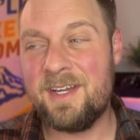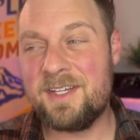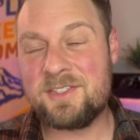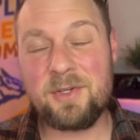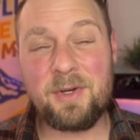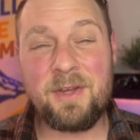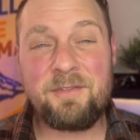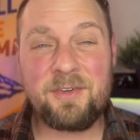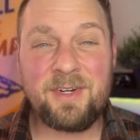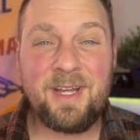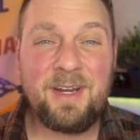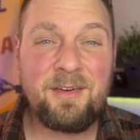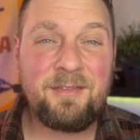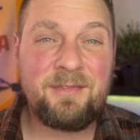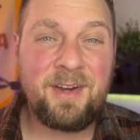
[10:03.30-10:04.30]
So if you're
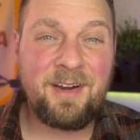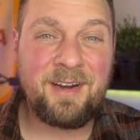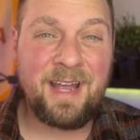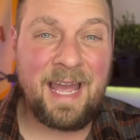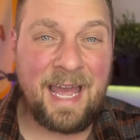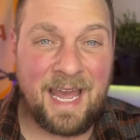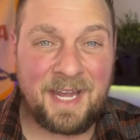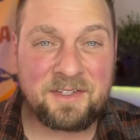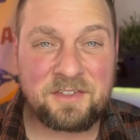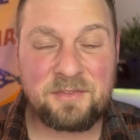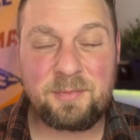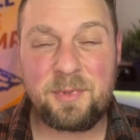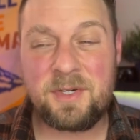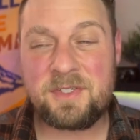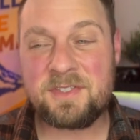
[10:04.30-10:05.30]
not a very
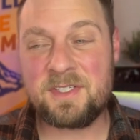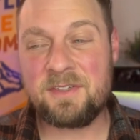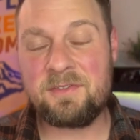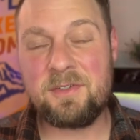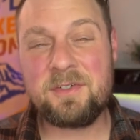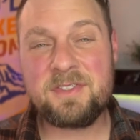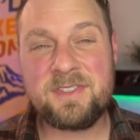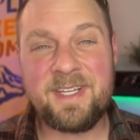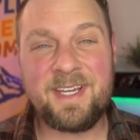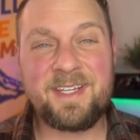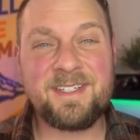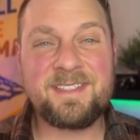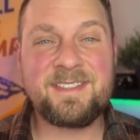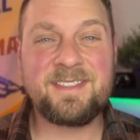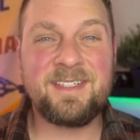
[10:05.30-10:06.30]
active person, if you just
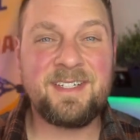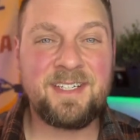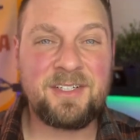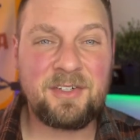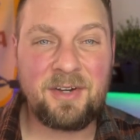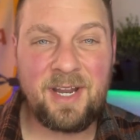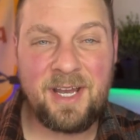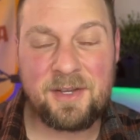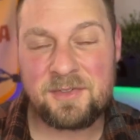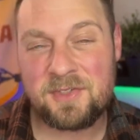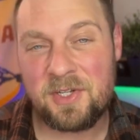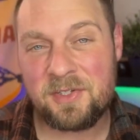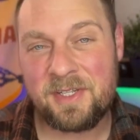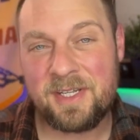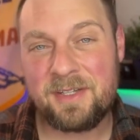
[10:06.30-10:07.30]
like sitting in your house
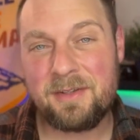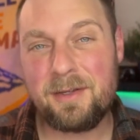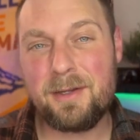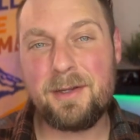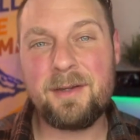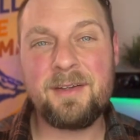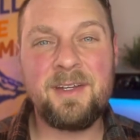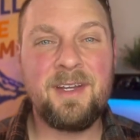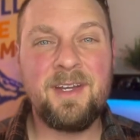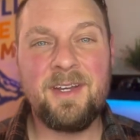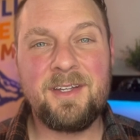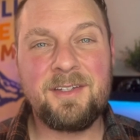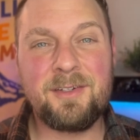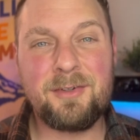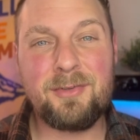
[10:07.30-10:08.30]
all day long,
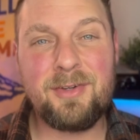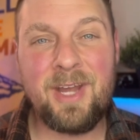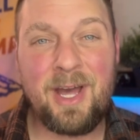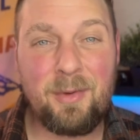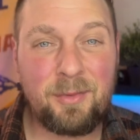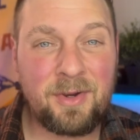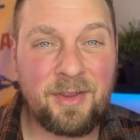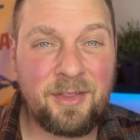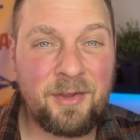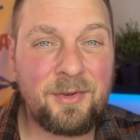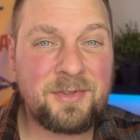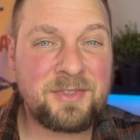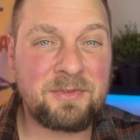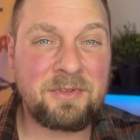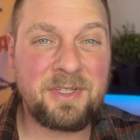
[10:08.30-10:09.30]
you're not one of
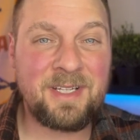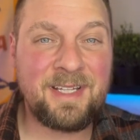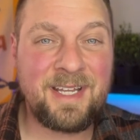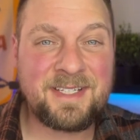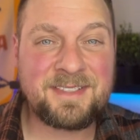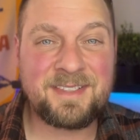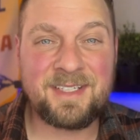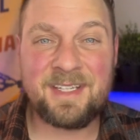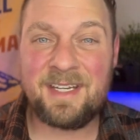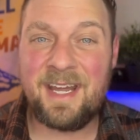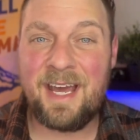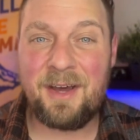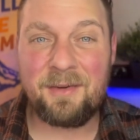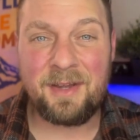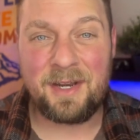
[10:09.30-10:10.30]
those that really likes to get
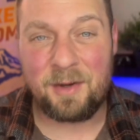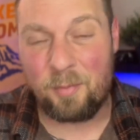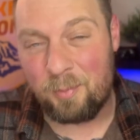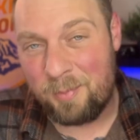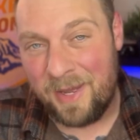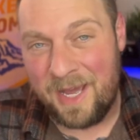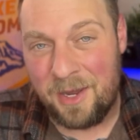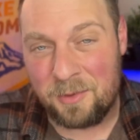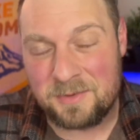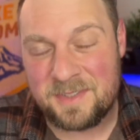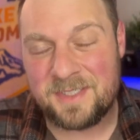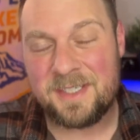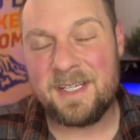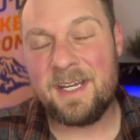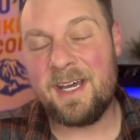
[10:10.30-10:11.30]
out and about,
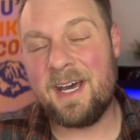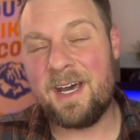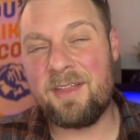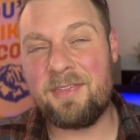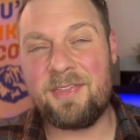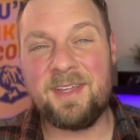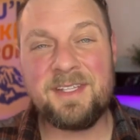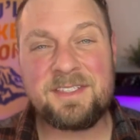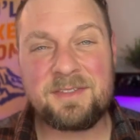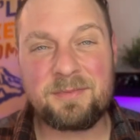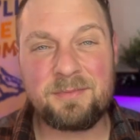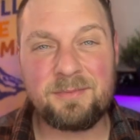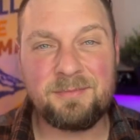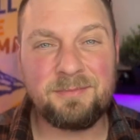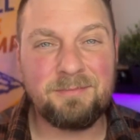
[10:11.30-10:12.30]
this
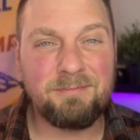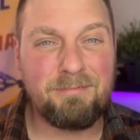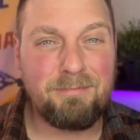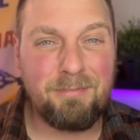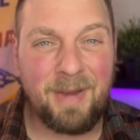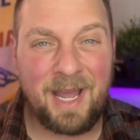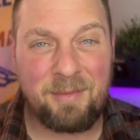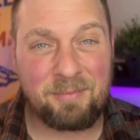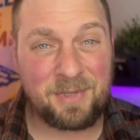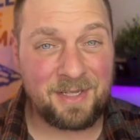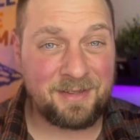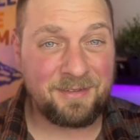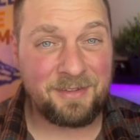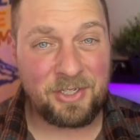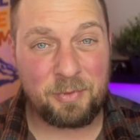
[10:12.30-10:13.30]
might be a
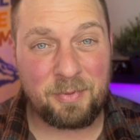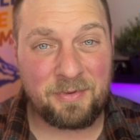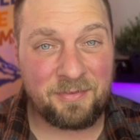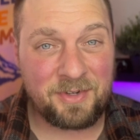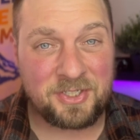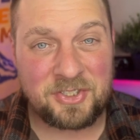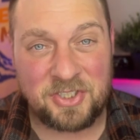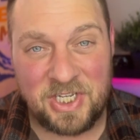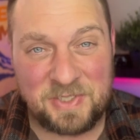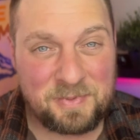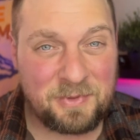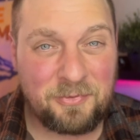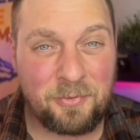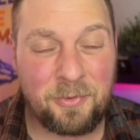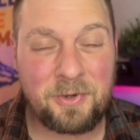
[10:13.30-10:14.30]
little bit of an
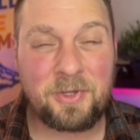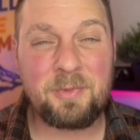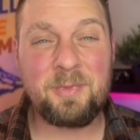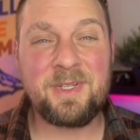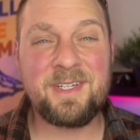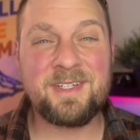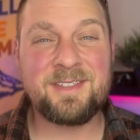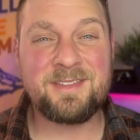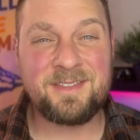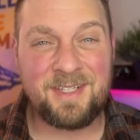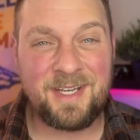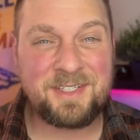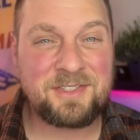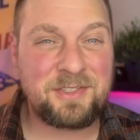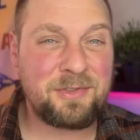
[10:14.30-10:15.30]
adjustment for you, because
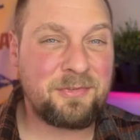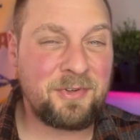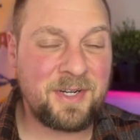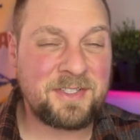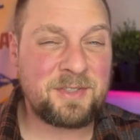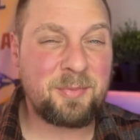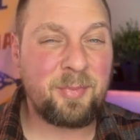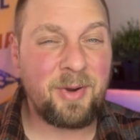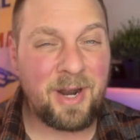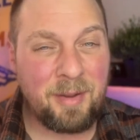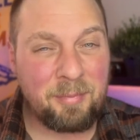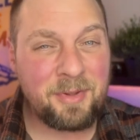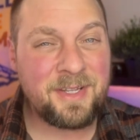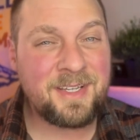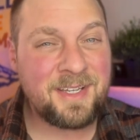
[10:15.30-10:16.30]
yes, your friends are
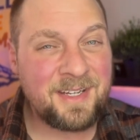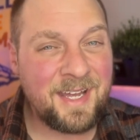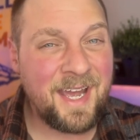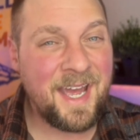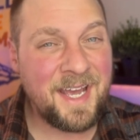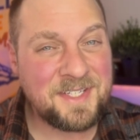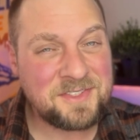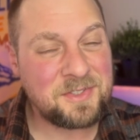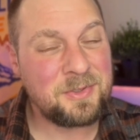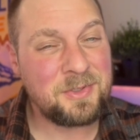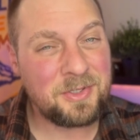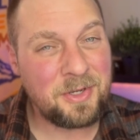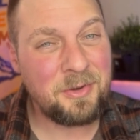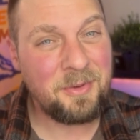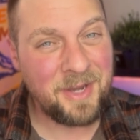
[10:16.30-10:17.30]
probably going to ask you to
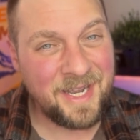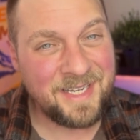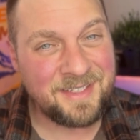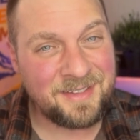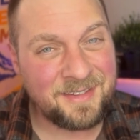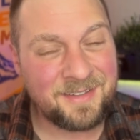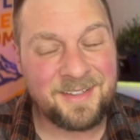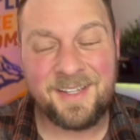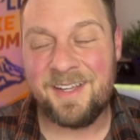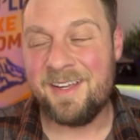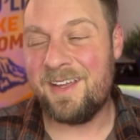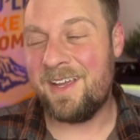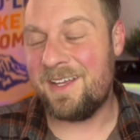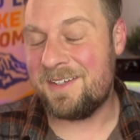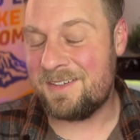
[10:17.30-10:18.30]
go hiking,
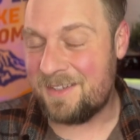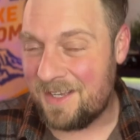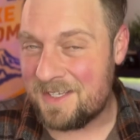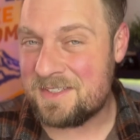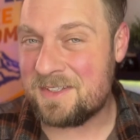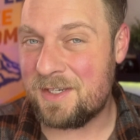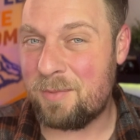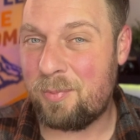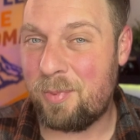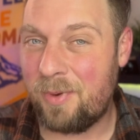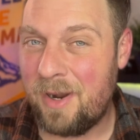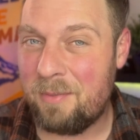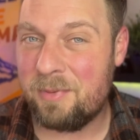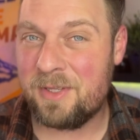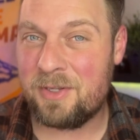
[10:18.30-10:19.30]
and yes, they're
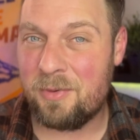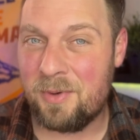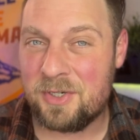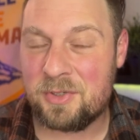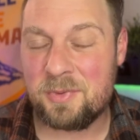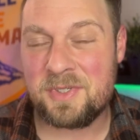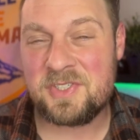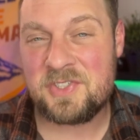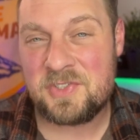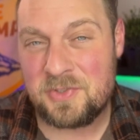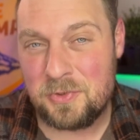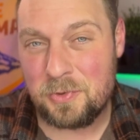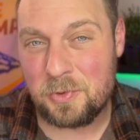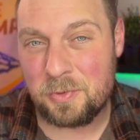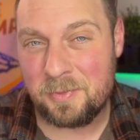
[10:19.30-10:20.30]
probably going to
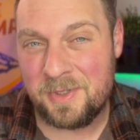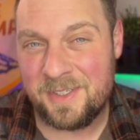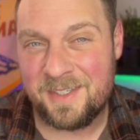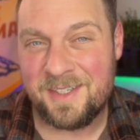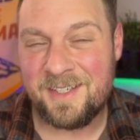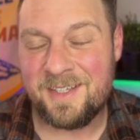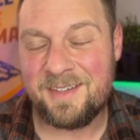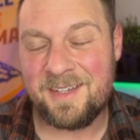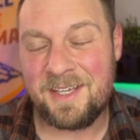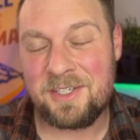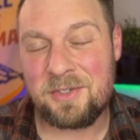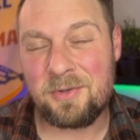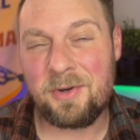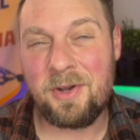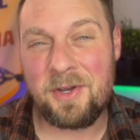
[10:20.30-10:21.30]
assume that
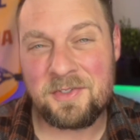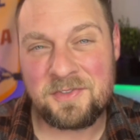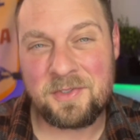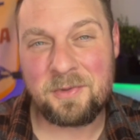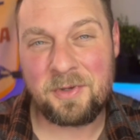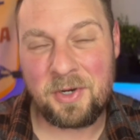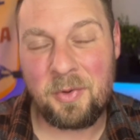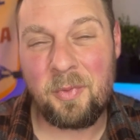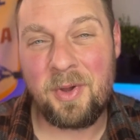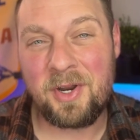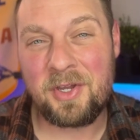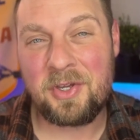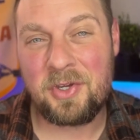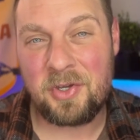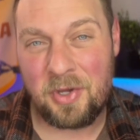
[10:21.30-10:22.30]
you're also going to want
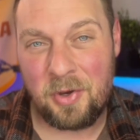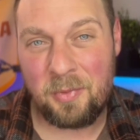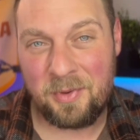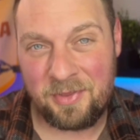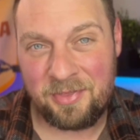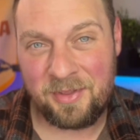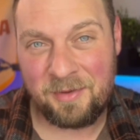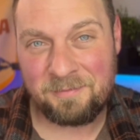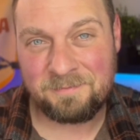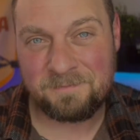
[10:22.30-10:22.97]
to go with them.